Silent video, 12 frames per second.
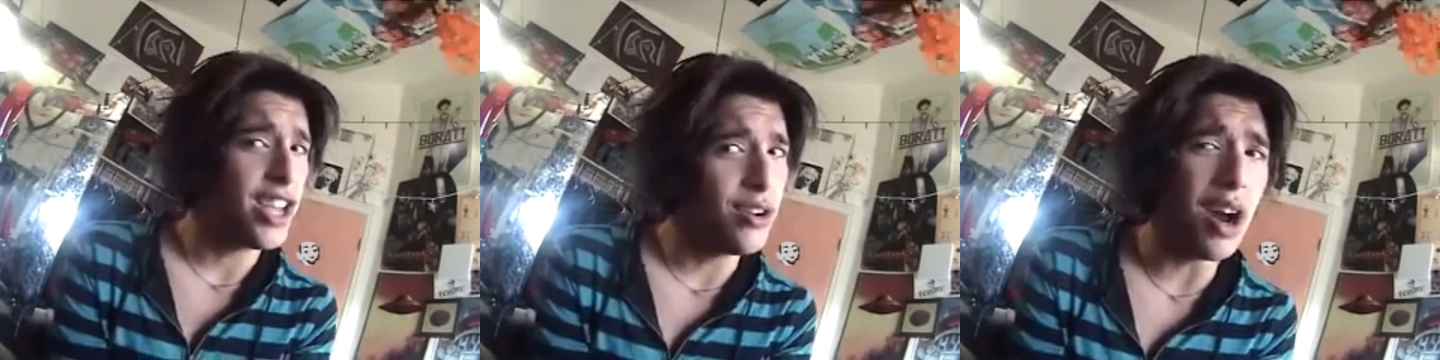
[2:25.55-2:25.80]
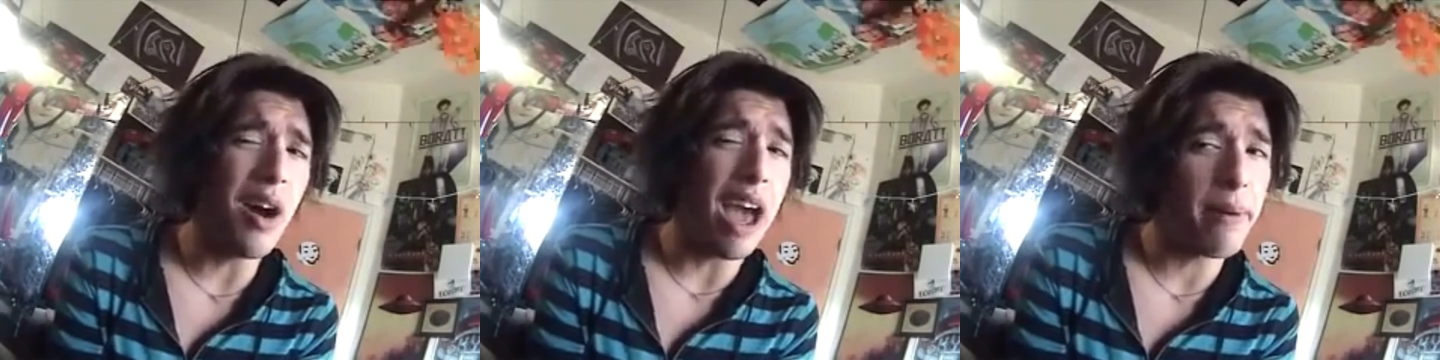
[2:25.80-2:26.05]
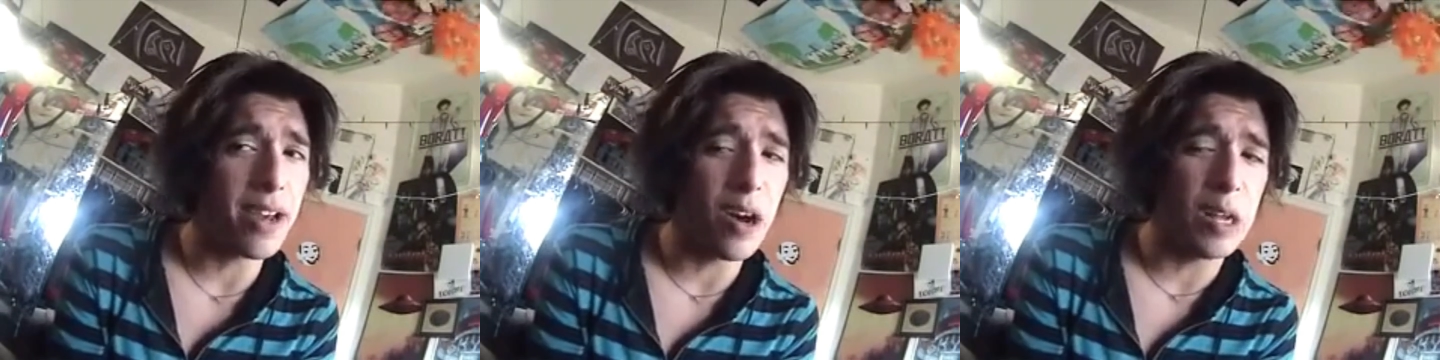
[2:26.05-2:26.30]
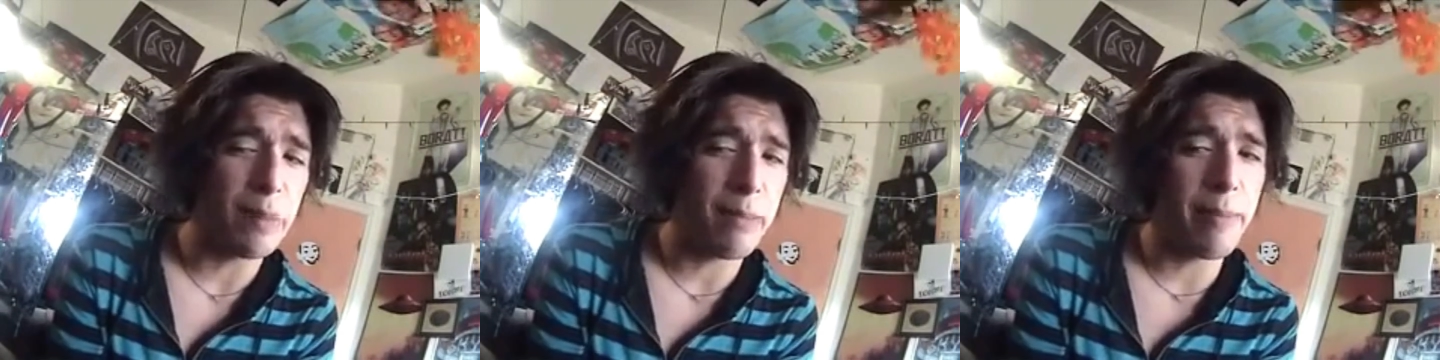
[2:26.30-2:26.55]
You know how it
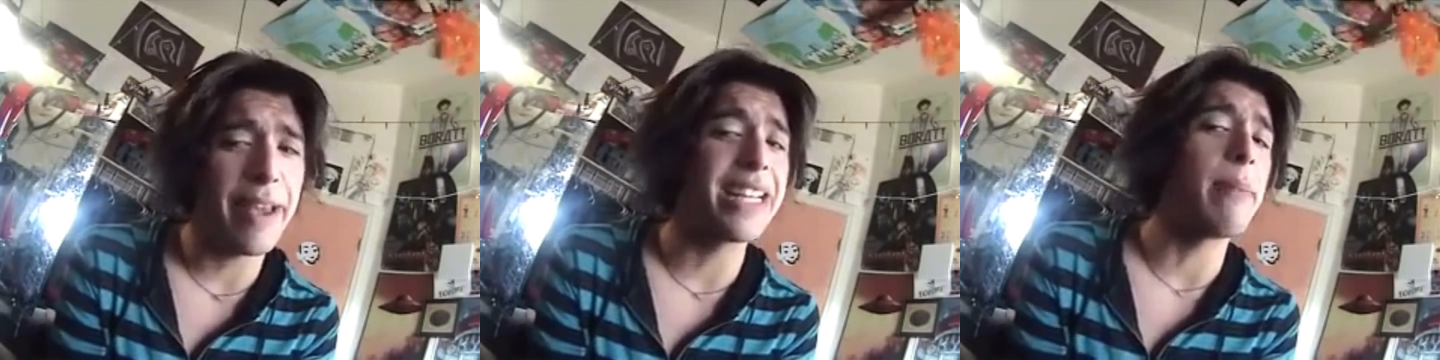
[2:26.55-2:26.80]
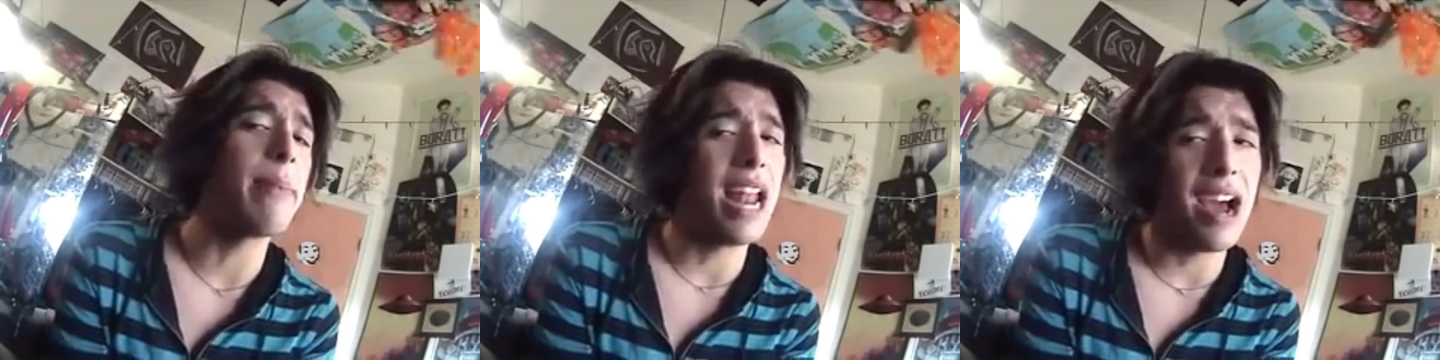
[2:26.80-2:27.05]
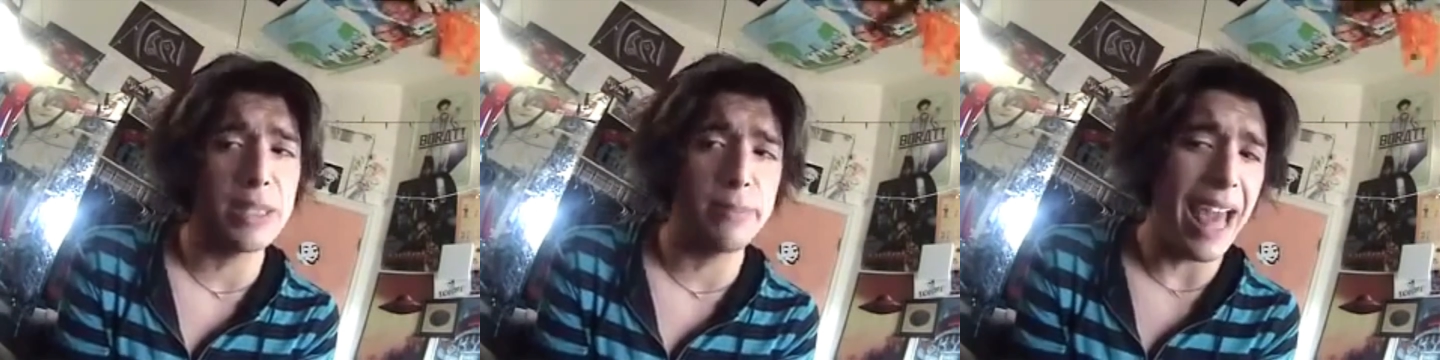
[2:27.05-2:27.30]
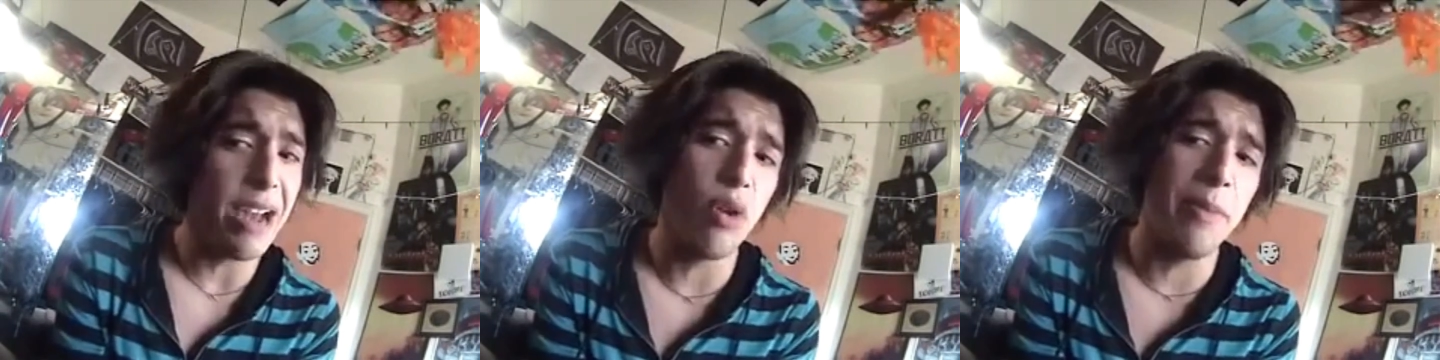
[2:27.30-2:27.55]
goes, baby, because I'm a
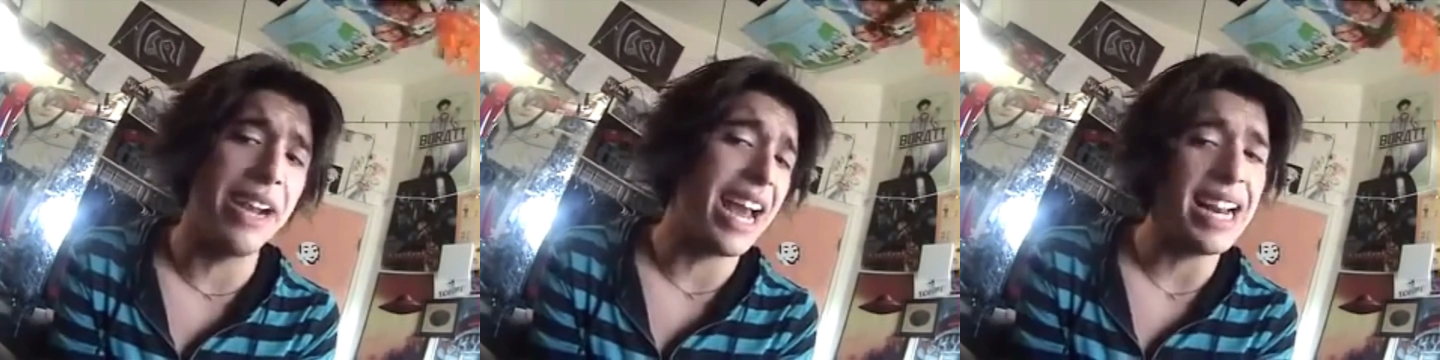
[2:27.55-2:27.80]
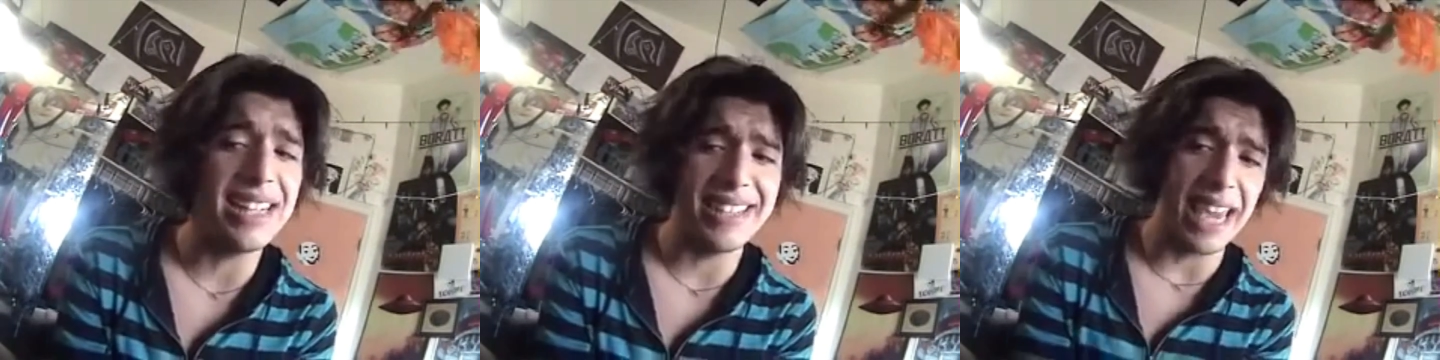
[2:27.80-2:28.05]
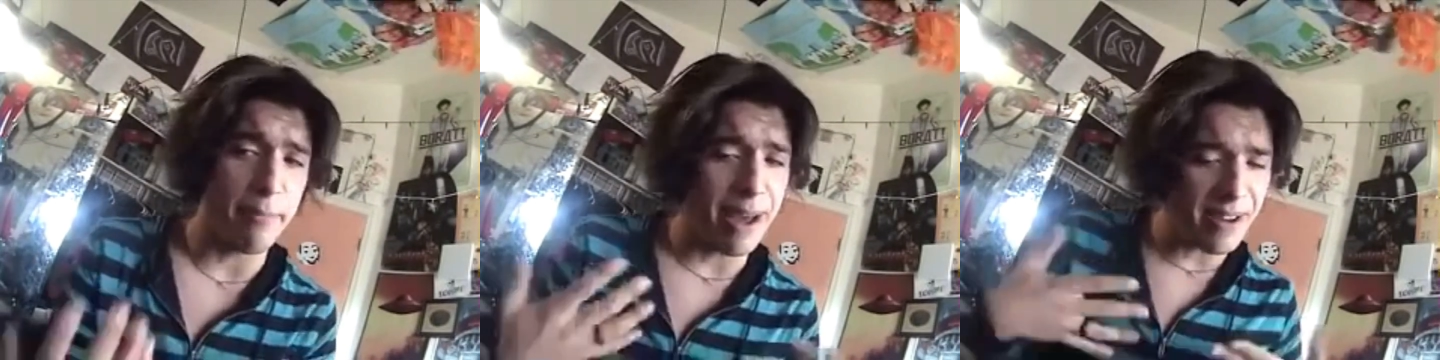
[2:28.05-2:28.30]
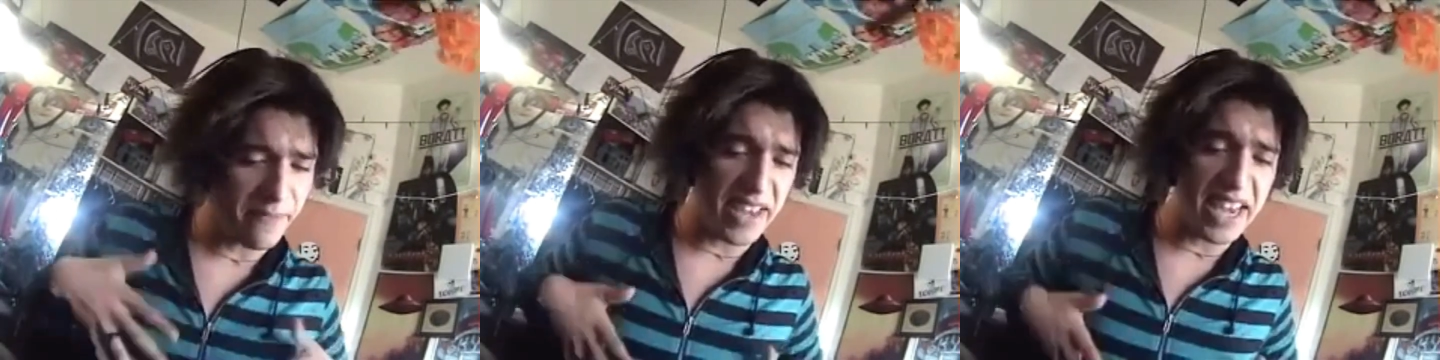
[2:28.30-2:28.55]
large black woman and I need to get
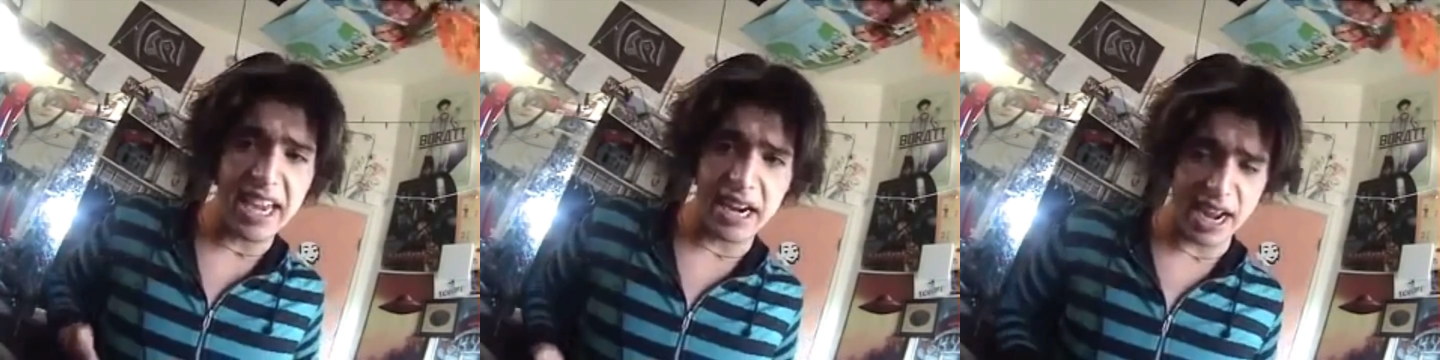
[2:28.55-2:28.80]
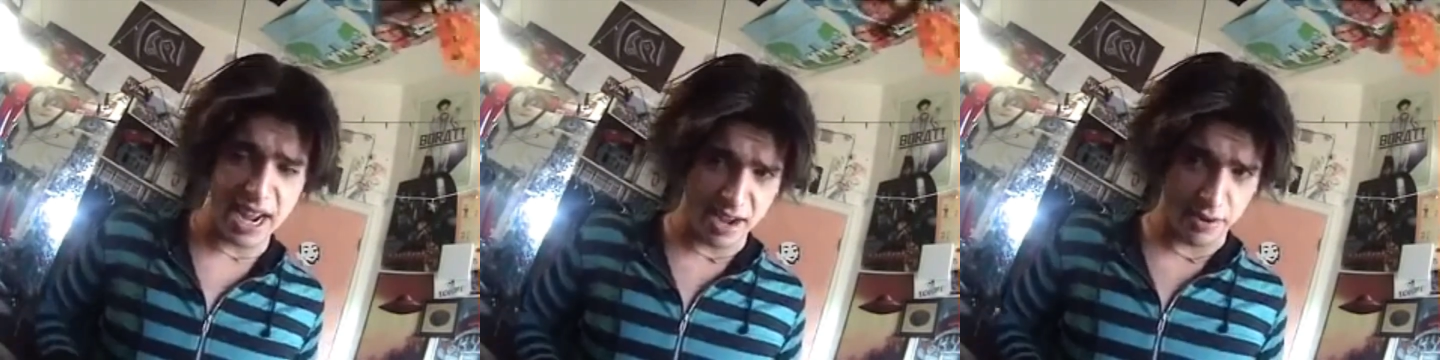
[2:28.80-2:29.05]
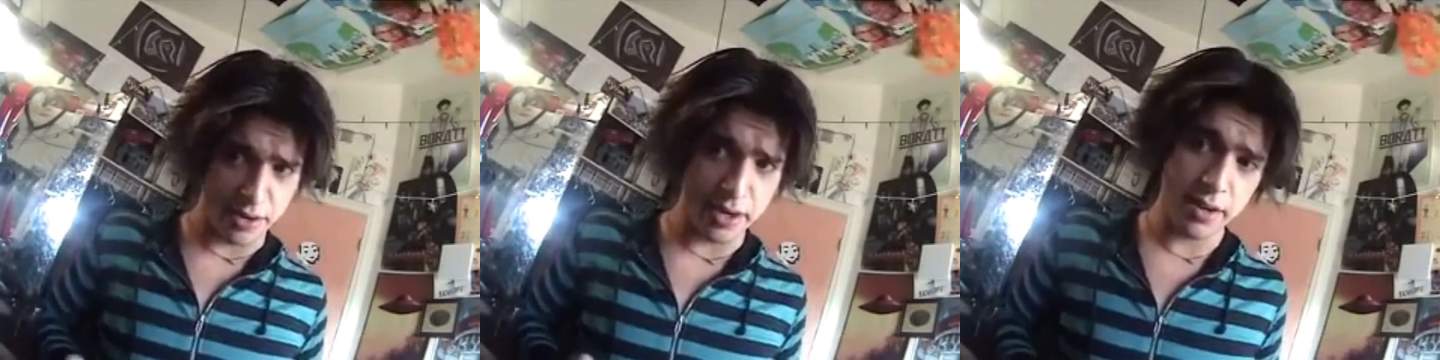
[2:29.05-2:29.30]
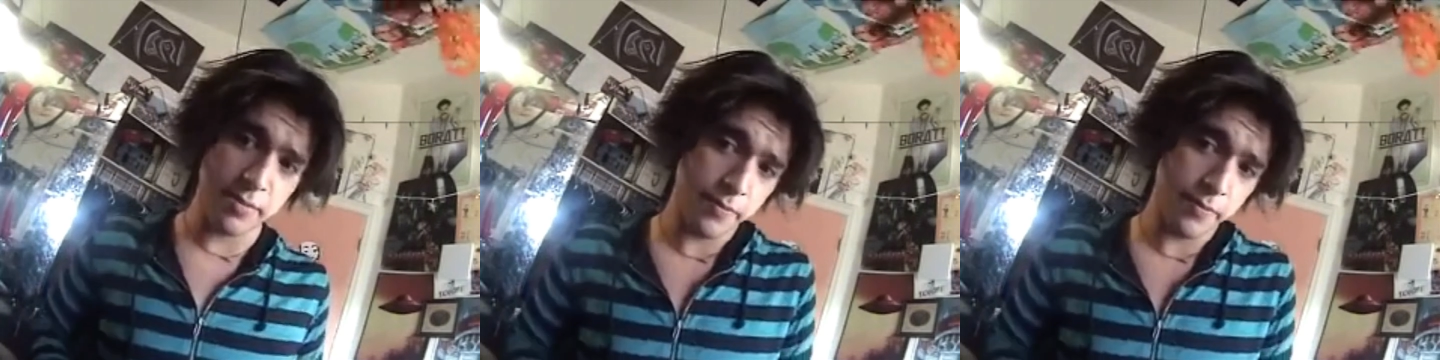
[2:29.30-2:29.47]
my feed on.